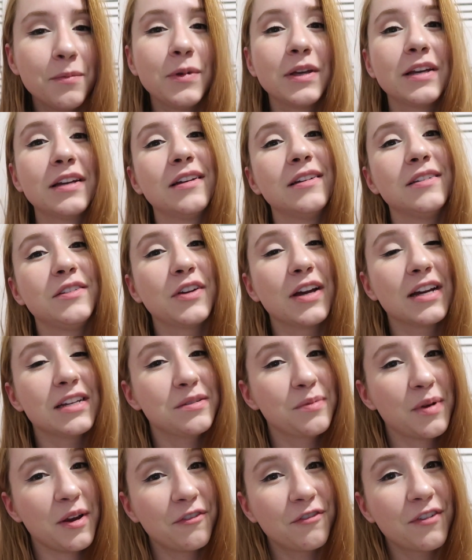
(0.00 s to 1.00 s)
because you
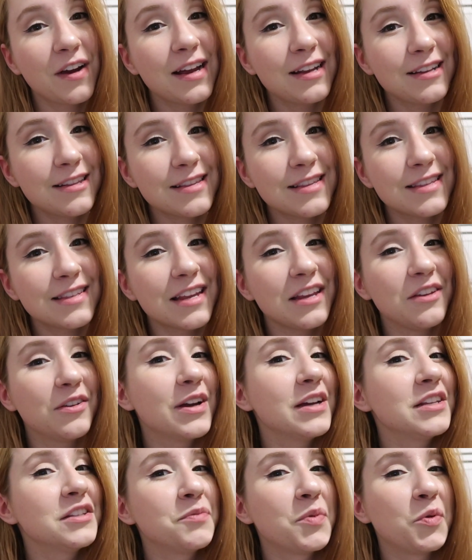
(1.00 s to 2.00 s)
guys are my friends and you
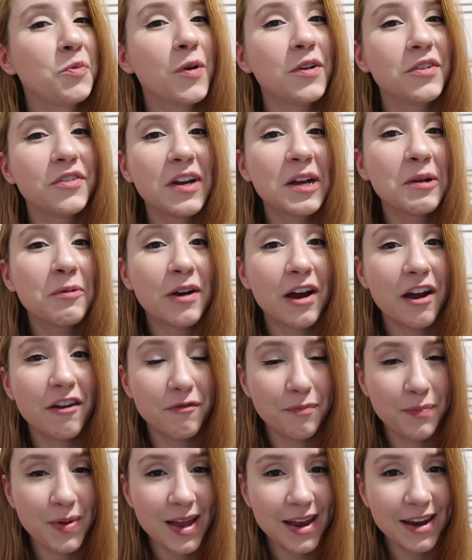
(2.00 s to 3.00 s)
guys have been wondering where
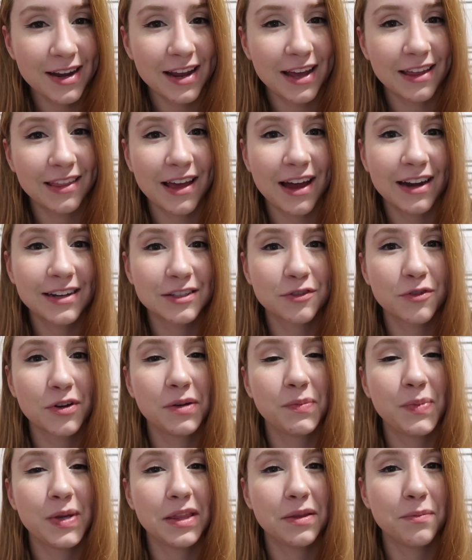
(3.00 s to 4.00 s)
I've been, and that is
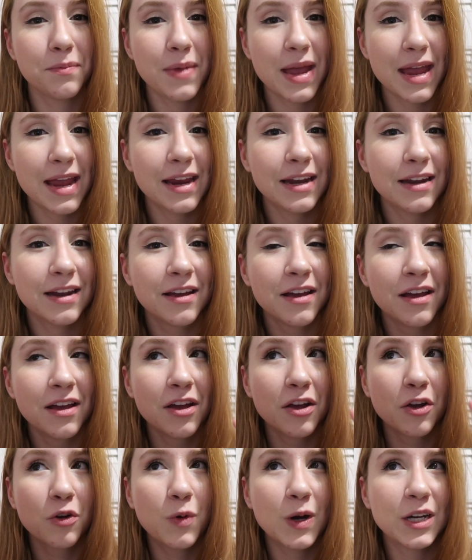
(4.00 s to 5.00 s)
going to be the main
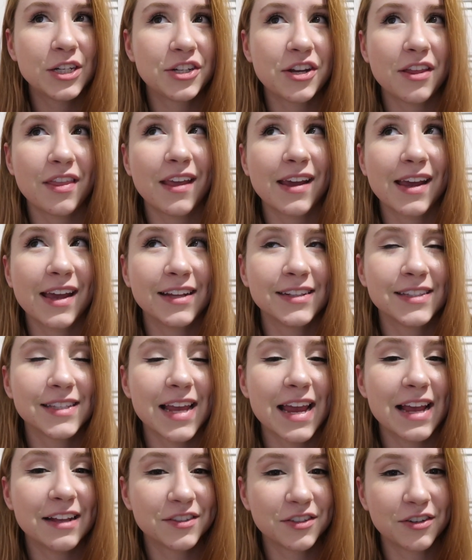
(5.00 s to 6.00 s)
question that gets
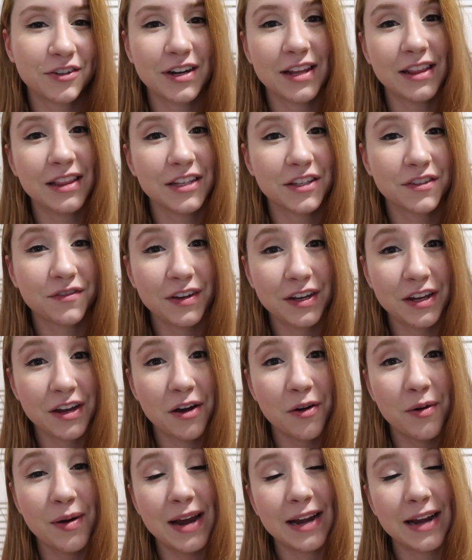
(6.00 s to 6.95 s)
answered in this video.